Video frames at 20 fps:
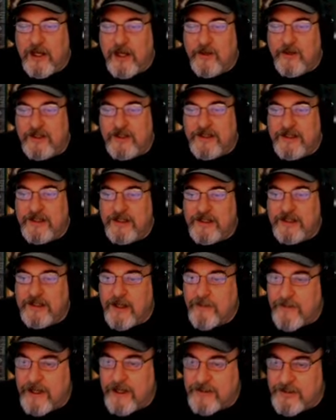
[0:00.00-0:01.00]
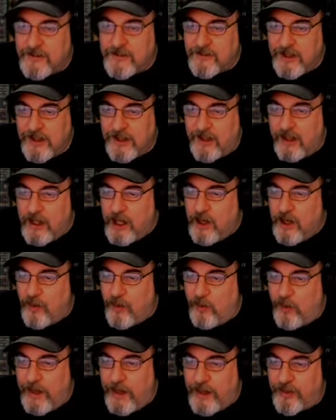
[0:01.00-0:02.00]
which is commensurate
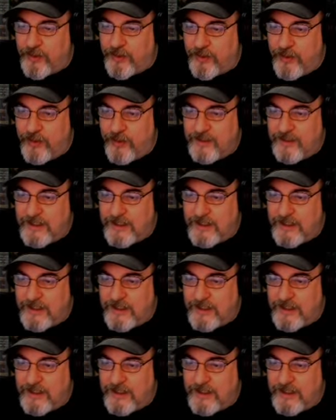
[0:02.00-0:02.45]
with